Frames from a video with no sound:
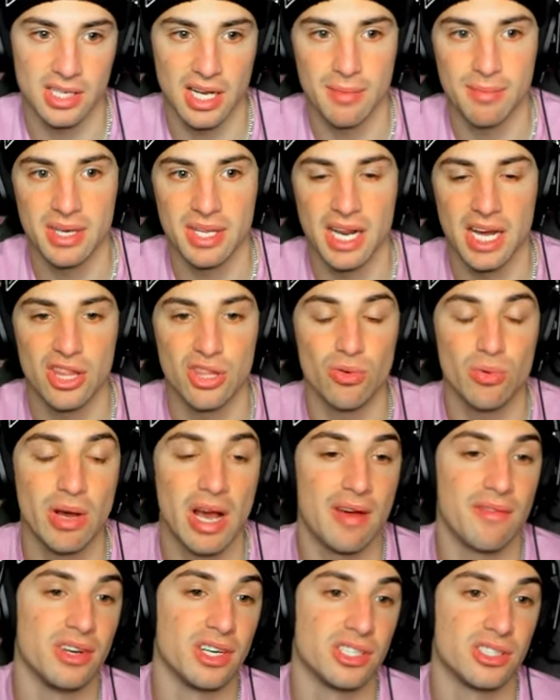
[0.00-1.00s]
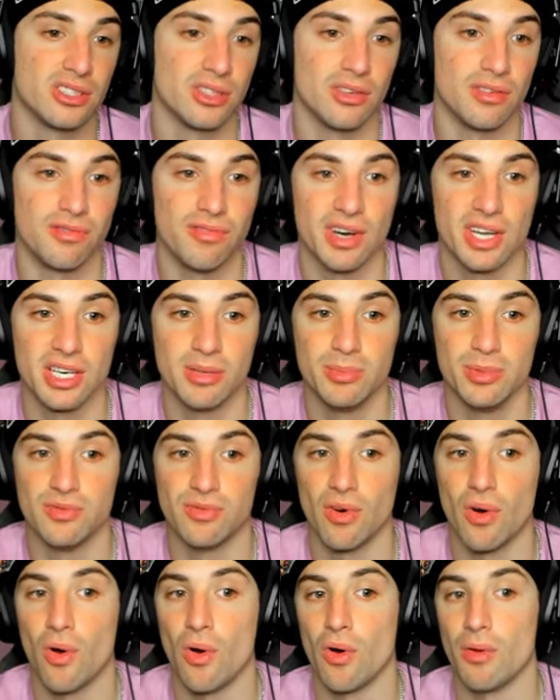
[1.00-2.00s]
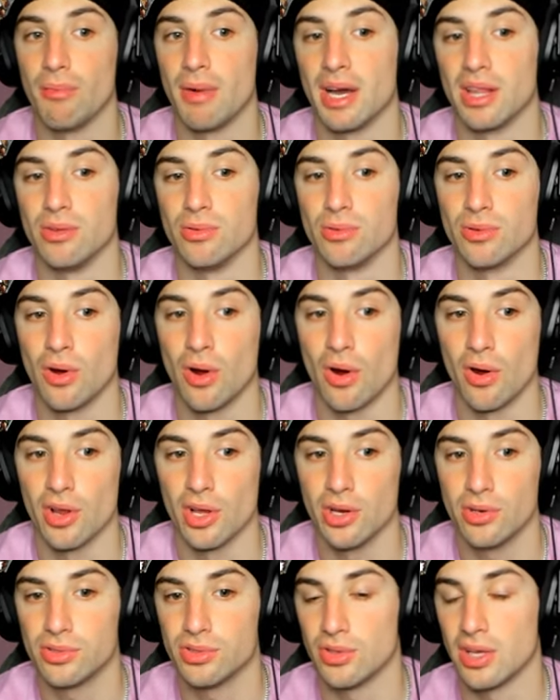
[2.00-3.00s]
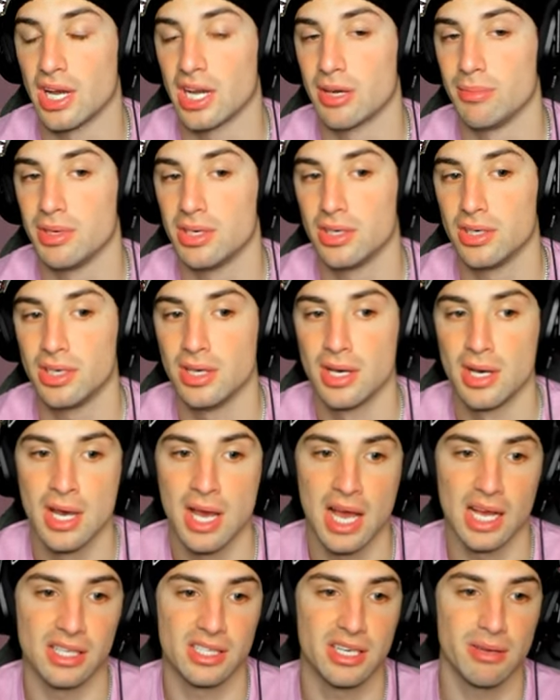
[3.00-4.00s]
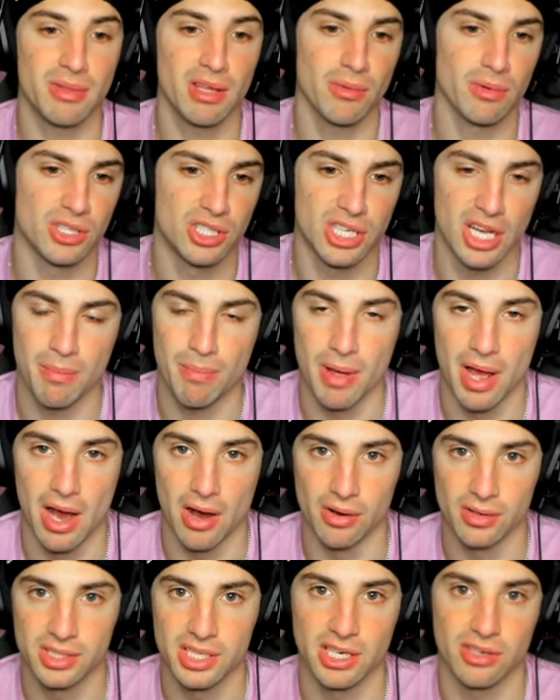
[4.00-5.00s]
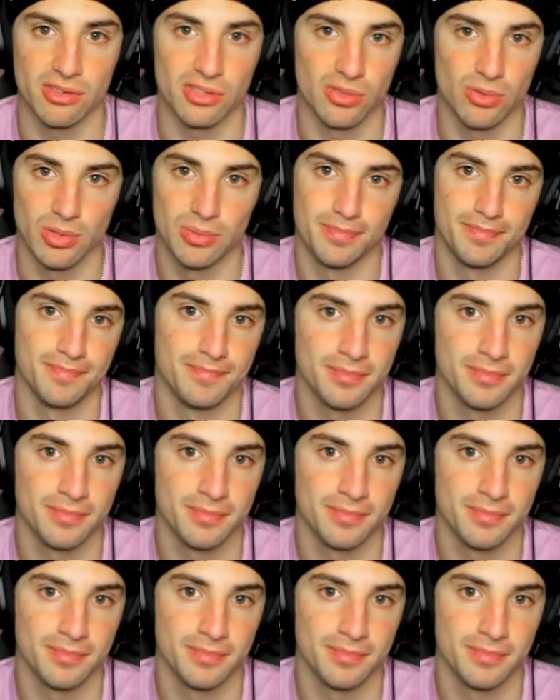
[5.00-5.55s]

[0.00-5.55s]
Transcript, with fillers: I mean, I do have a nice little fighting move on my Lucario, so that could be good. And same thing with Chien-Pao, Sacred Sword.